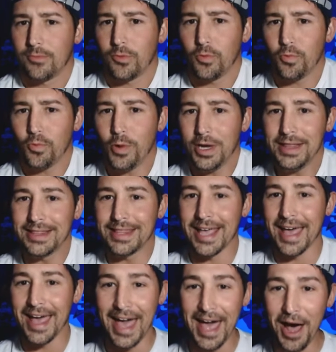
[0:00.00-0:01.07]
What the
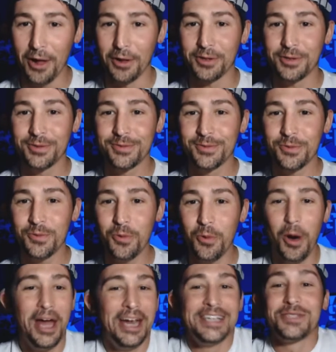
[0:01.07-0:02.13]
hell?
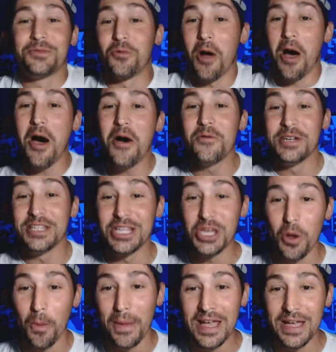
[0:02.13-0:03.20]
What is wrong with you
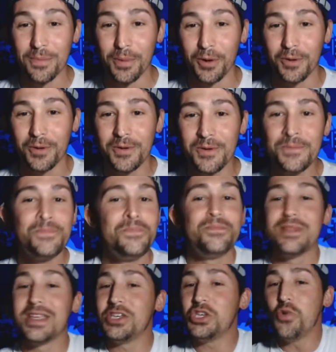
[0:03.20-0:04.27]
people?
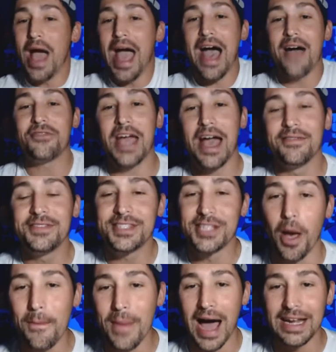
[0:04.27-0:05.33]
You have to have
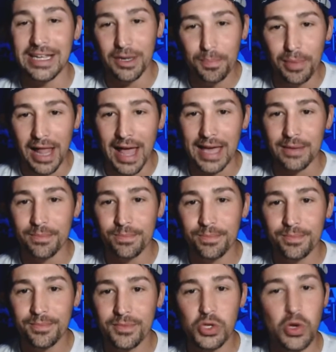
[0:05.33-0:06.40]
somebody to blame.
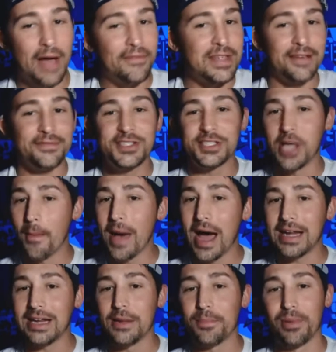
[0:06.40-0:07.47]
You have to have somebody
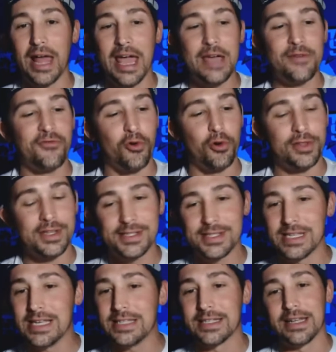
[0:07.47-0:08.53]
to blame for the
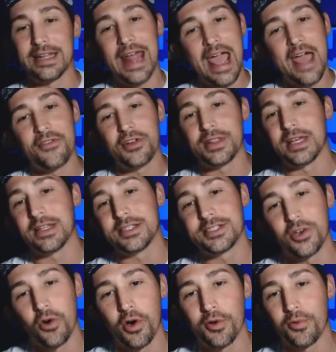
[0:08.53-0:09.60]
season and everything that's
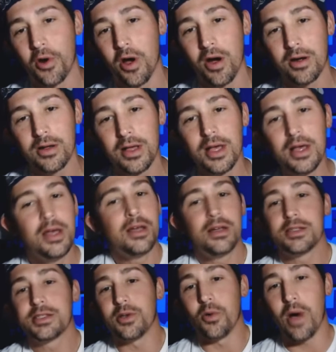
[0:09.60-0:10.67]
going wrong.
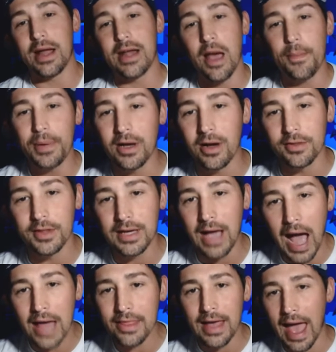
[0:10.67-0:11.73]
So why not pick on the
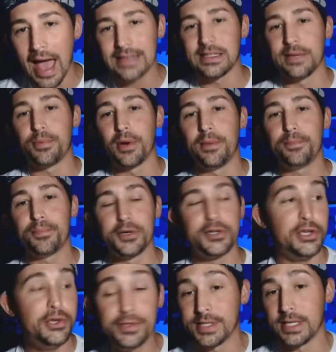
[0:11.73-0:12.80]
guy that hasn't been
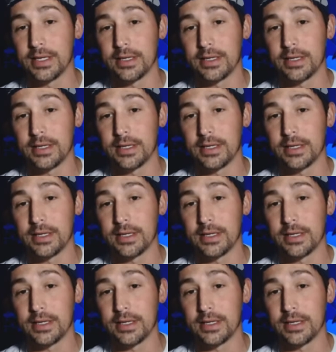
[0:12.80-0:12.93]
producing